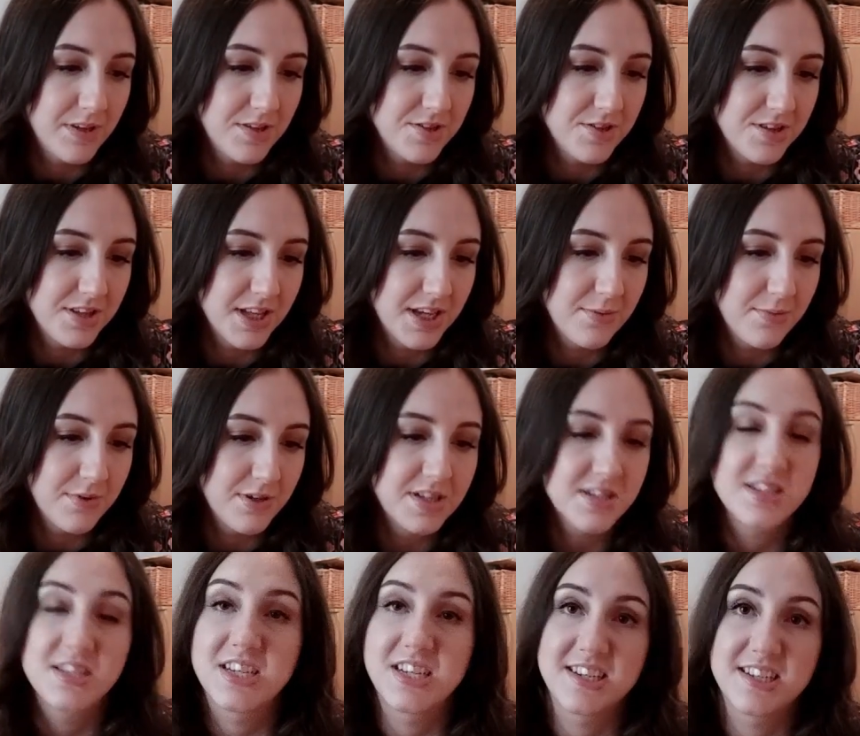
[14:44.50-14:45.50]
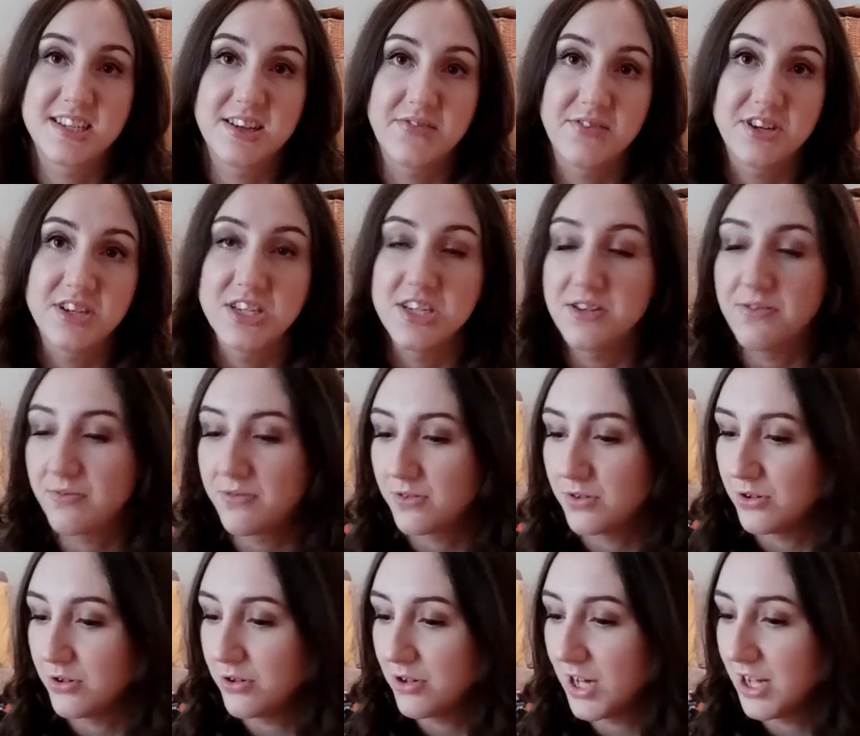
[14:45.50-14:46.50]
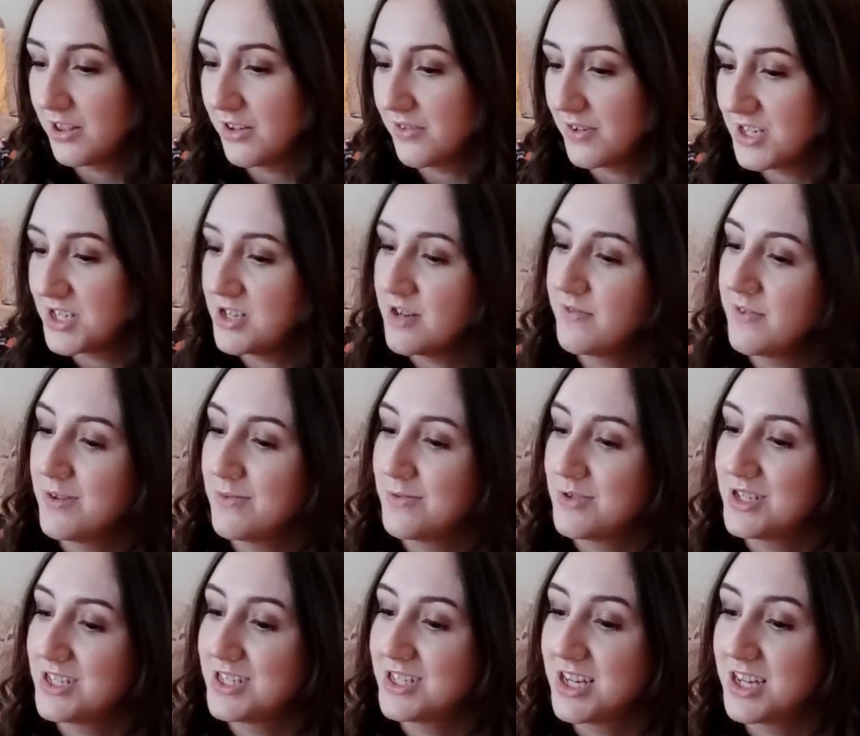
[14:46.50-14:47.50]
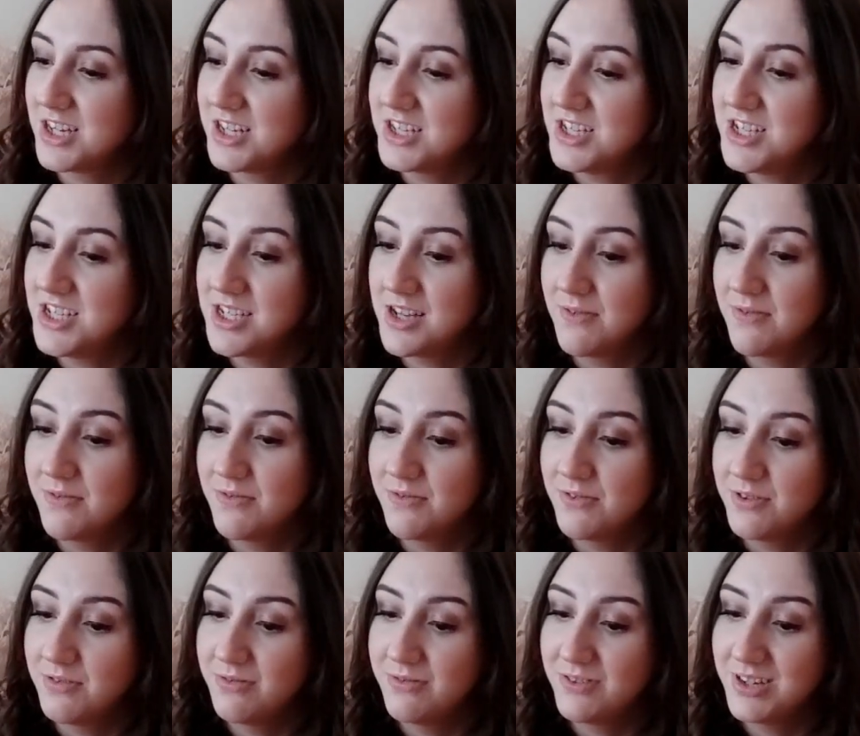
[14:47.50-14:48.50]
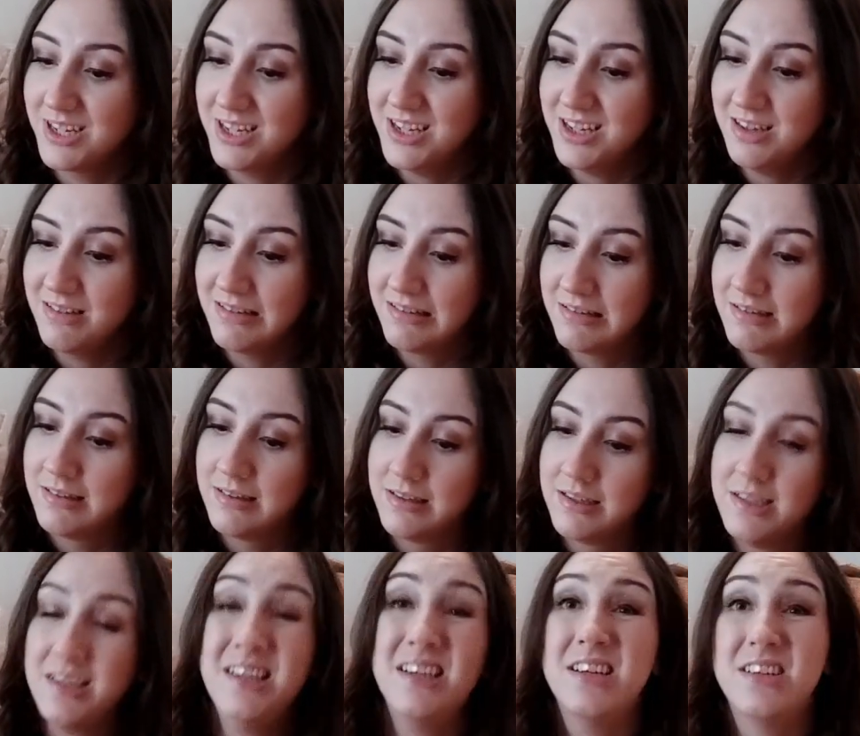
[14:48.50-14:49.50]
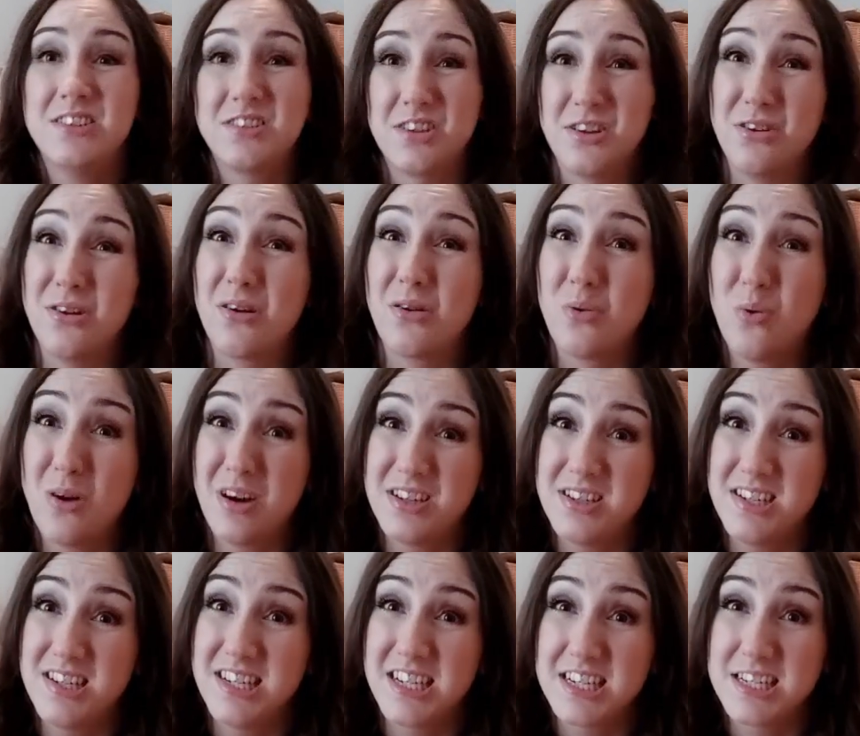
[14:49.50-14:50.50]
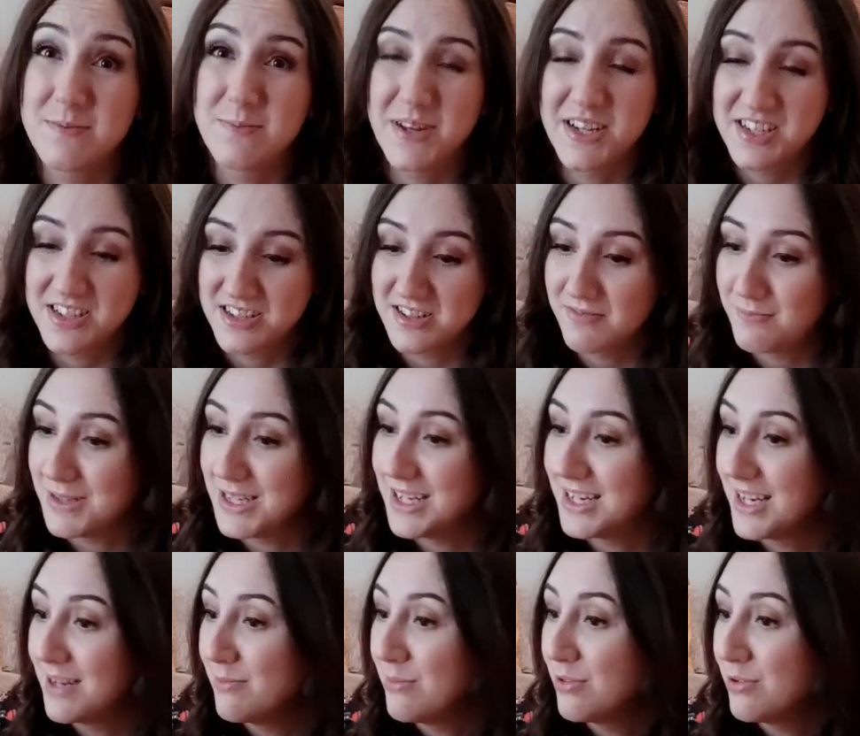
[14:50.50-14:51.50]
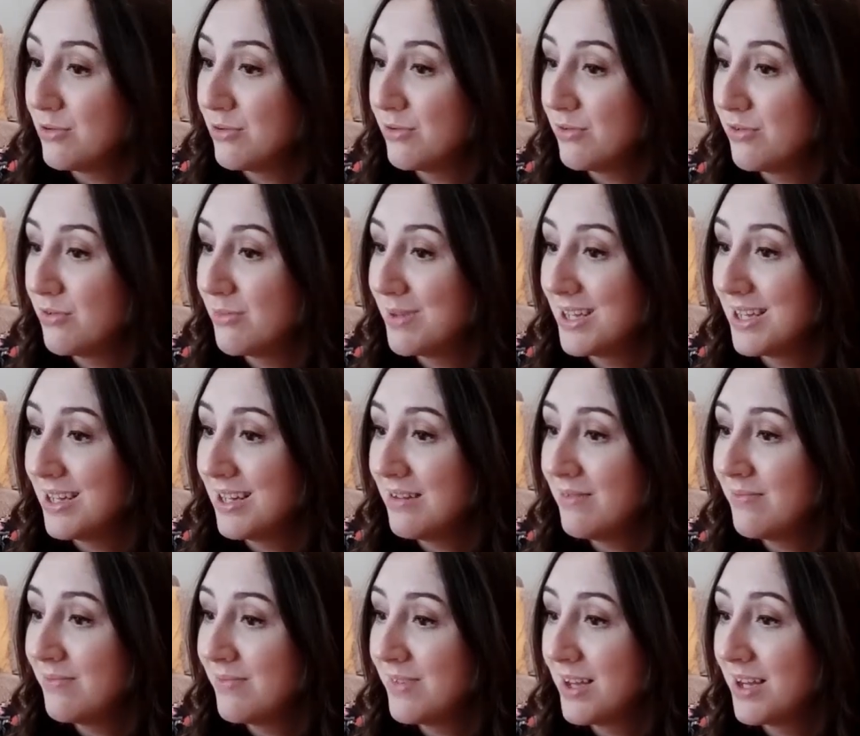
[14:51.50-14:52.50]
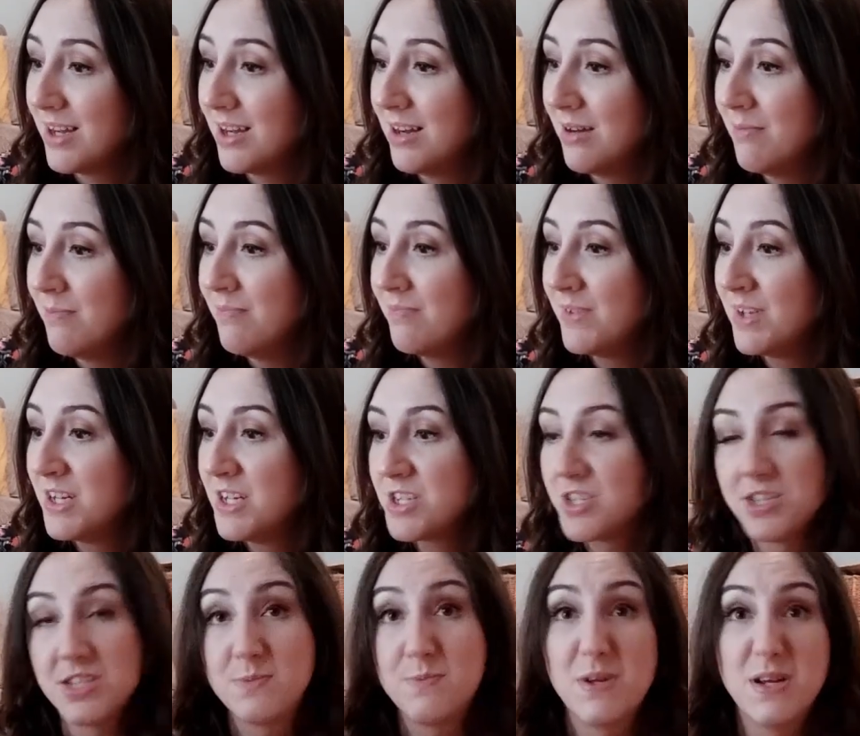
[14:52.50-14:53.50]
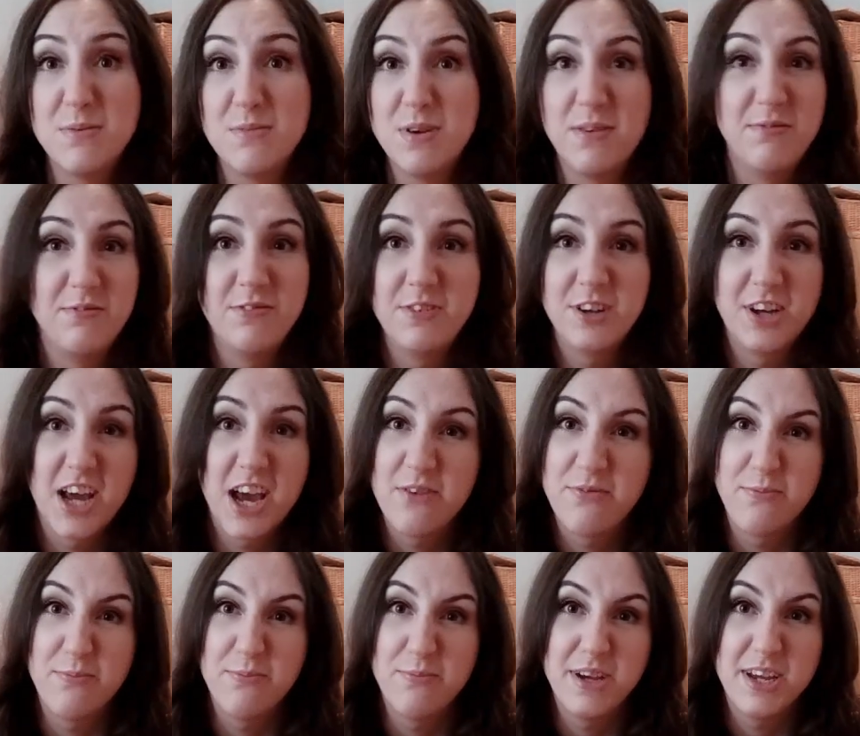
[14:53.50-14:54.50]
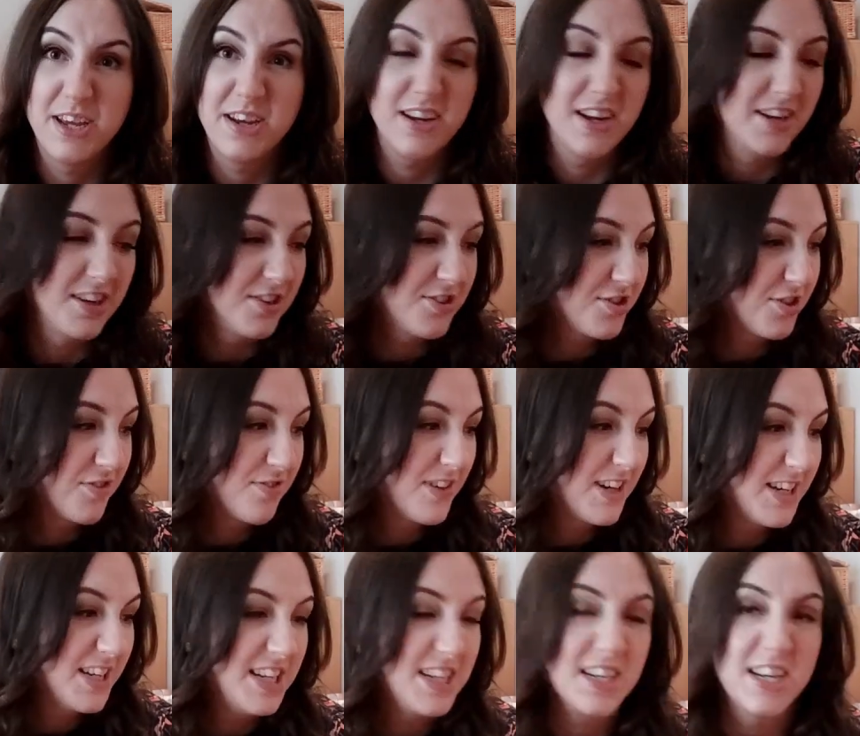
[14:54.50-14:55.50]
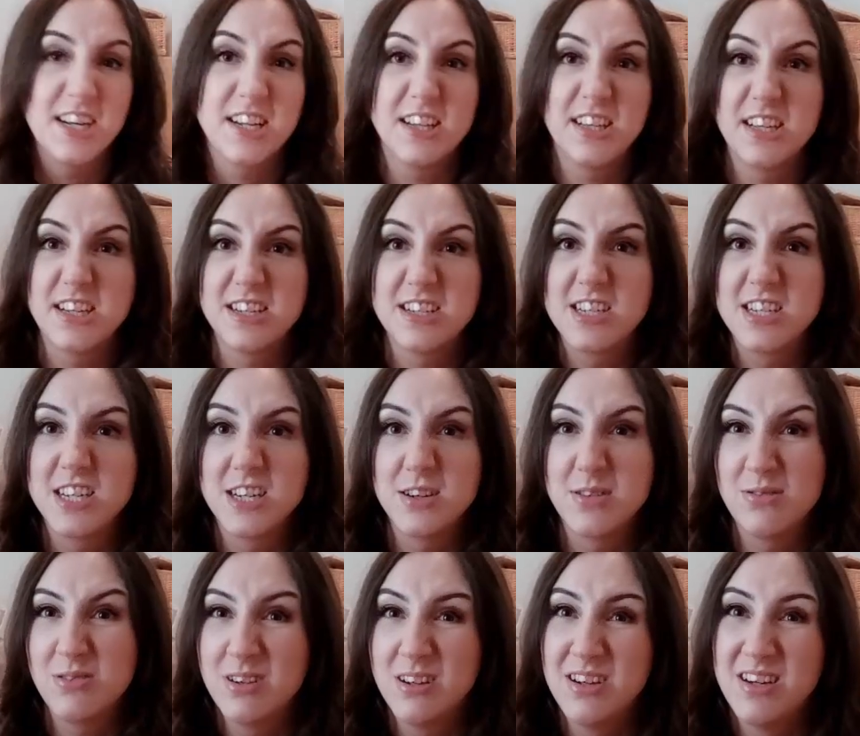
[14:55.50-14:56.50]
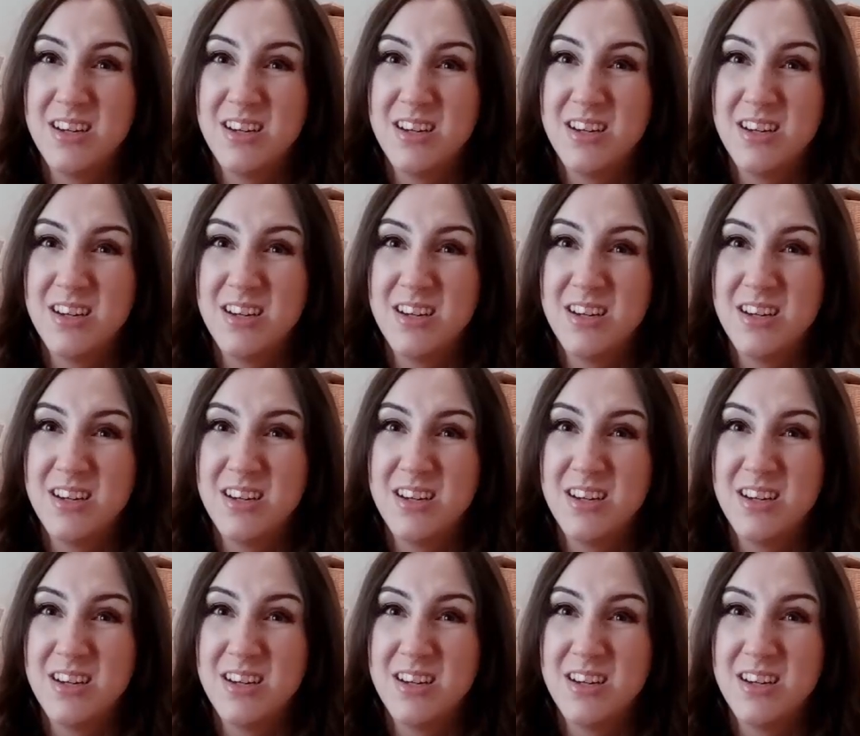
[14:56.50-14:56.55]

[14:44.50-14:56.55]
so they were £6.74 and the rest of it was £37.50. So quite an expensive B&M haul for me. So it's been a month and I haven't been, and I don't really need anything still.